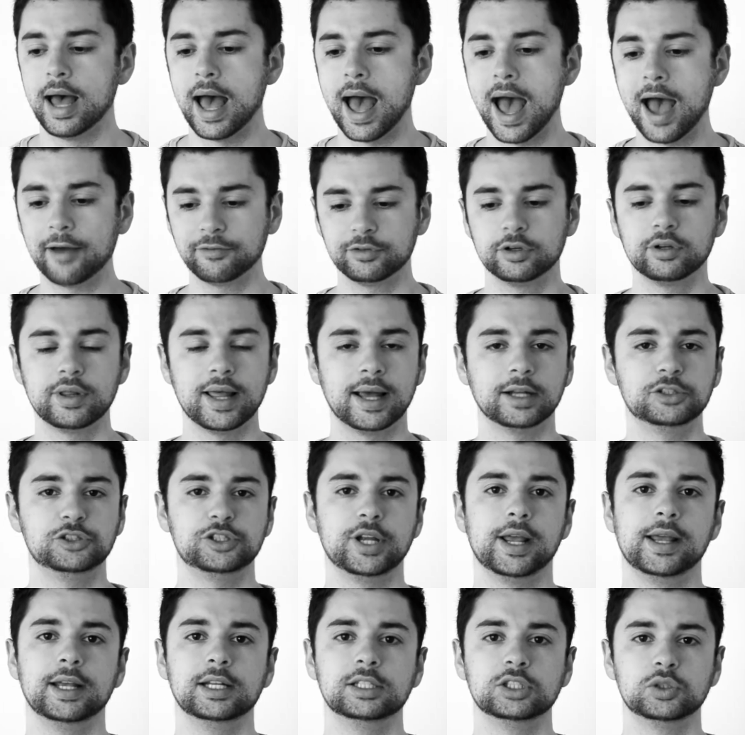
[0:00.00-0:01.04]
After that
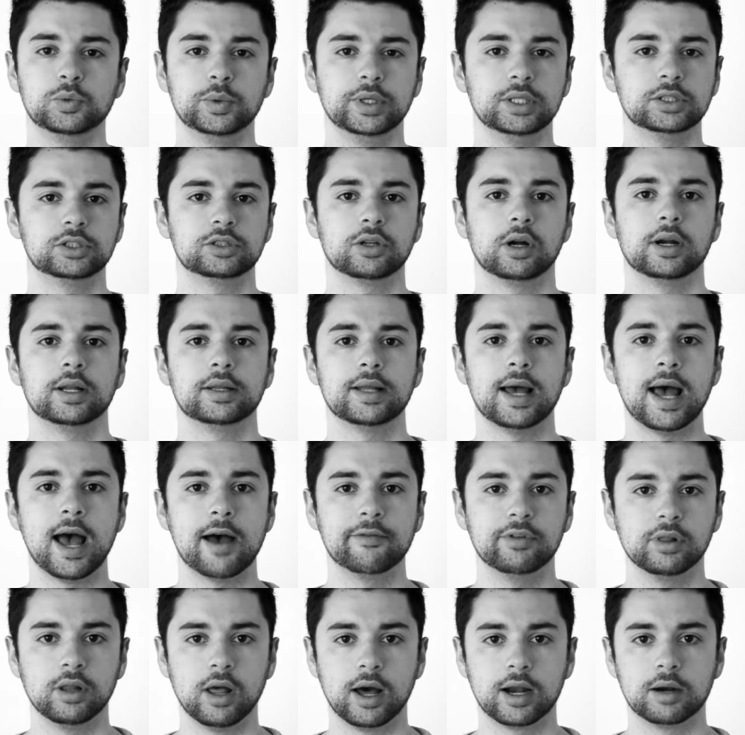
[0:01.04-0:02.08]
change, we started to
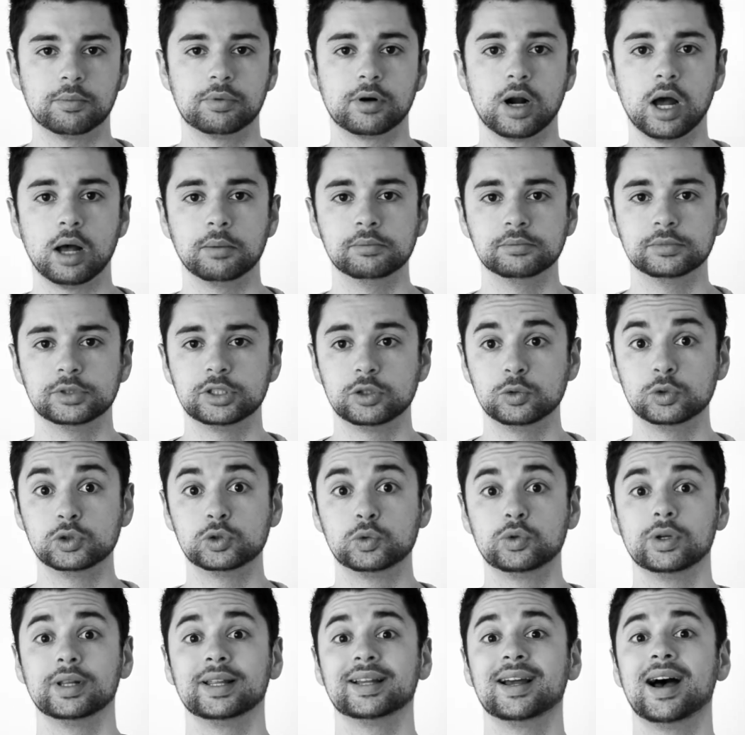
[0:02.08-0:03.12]
have a lot of problems. There was
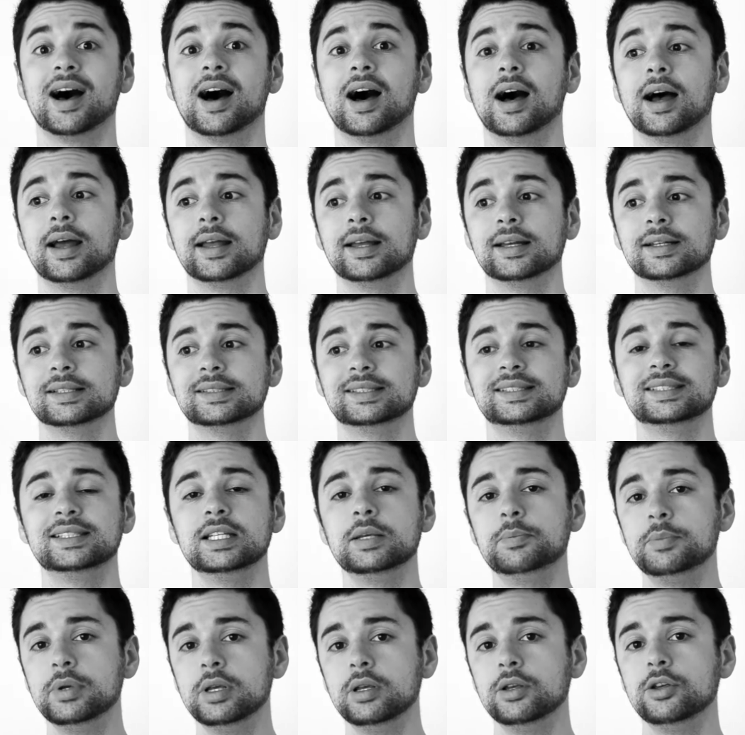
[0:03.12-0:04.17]
really high
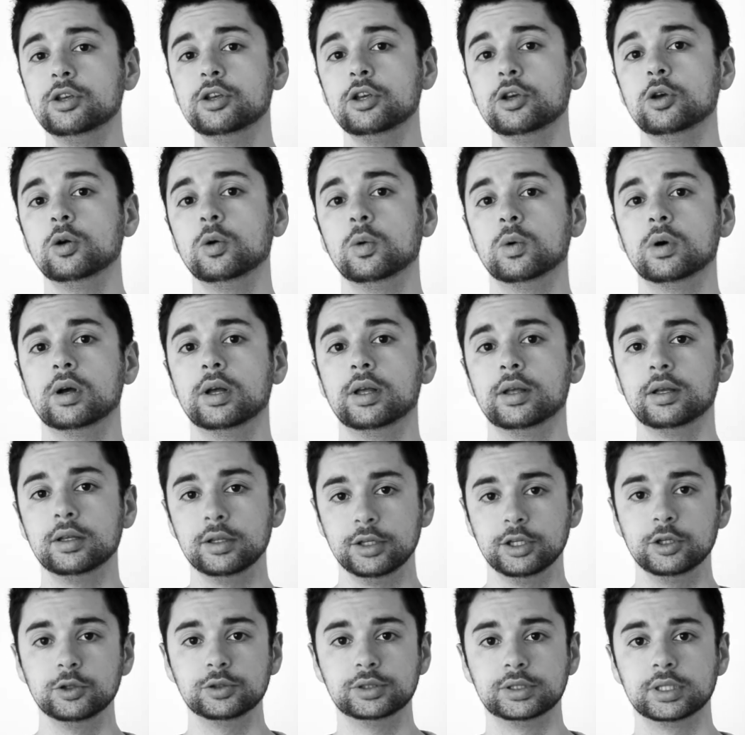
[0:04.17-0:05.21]
CPU
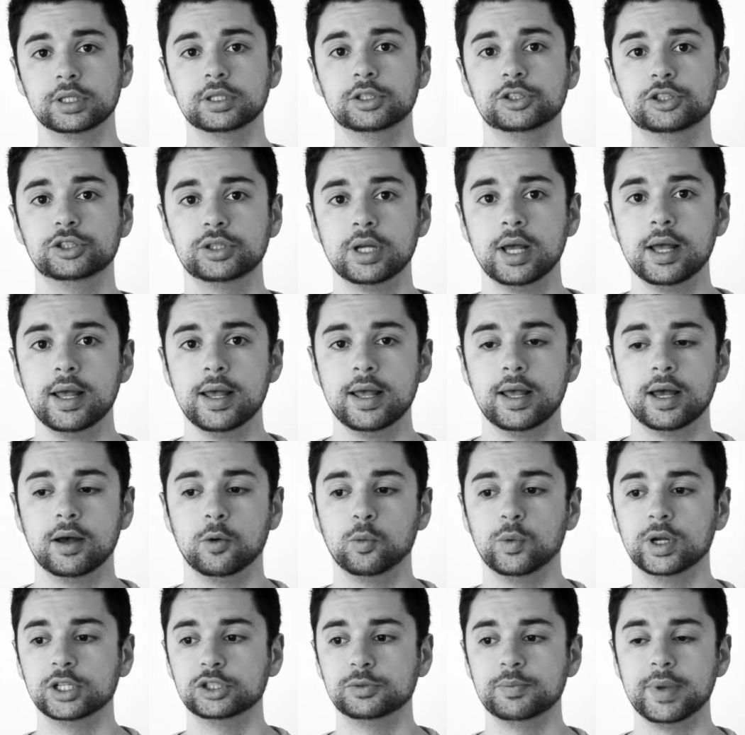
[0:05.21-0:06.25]
usage,
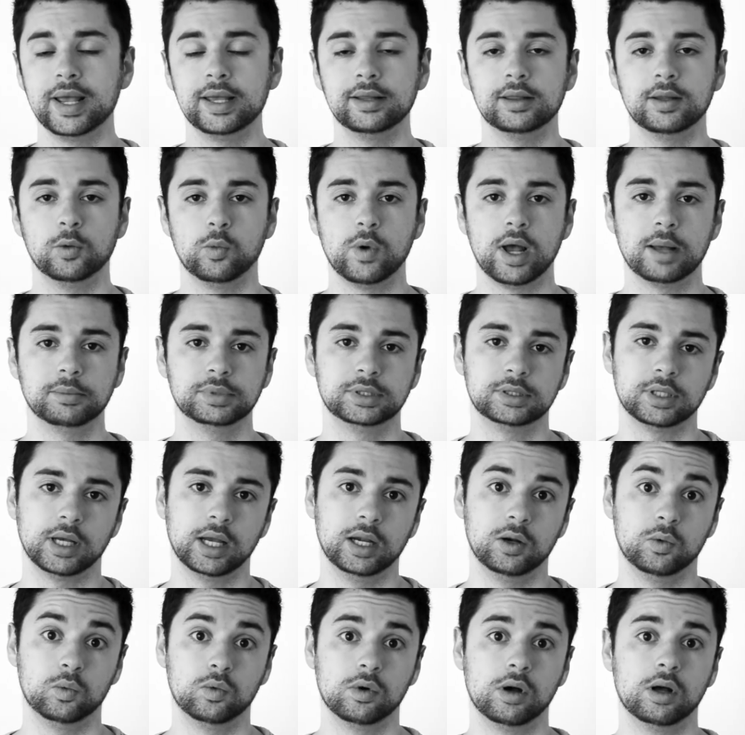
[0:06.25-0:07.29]
which made the
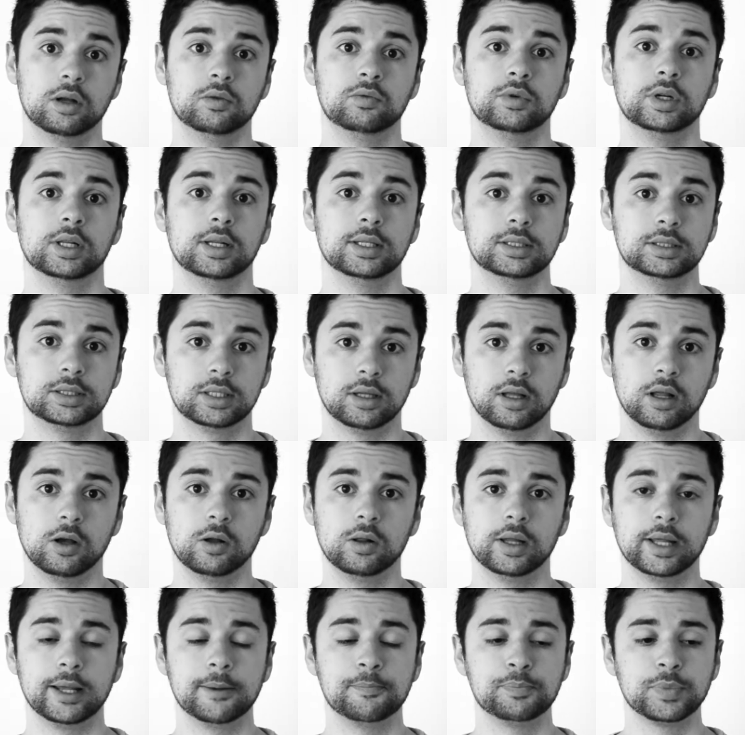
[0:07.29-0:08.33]
website run really
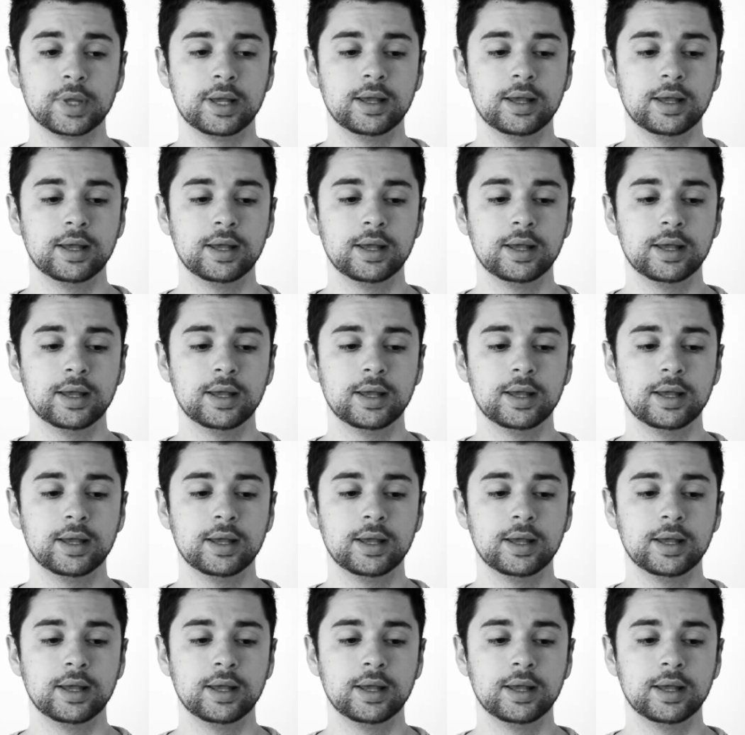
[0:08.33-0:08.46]
slowly.